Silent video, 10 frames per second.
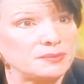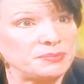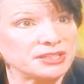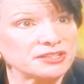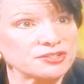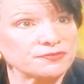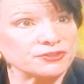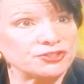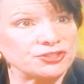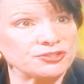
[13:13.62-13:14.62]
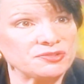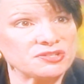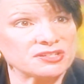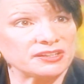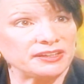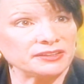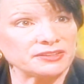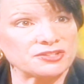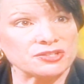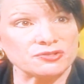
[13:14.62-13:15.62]
Because for Jews today, at
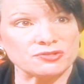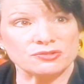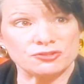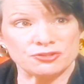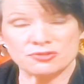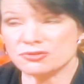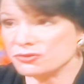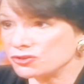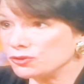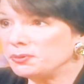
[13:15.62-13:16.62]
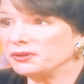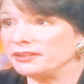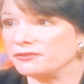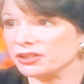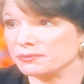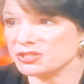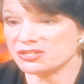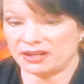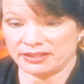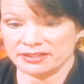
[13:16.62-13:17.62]
least those Jews who do believe that a
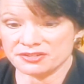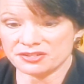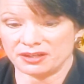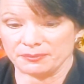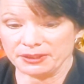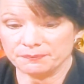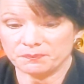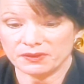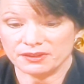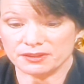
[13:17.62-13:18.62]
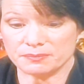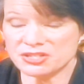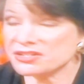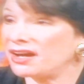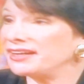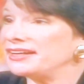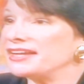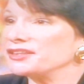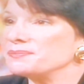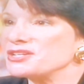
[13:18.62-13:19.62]
Messiah is coming, the Messiah
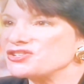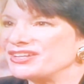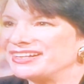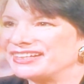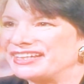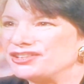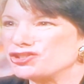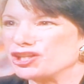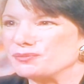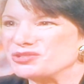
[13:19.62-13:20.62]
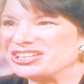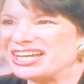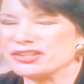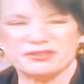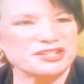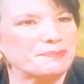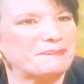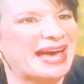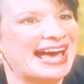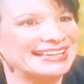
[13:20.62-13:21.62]
and the Messianic age come together. It's a
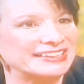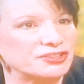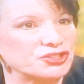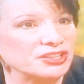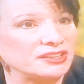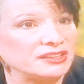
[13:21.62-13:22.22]
package.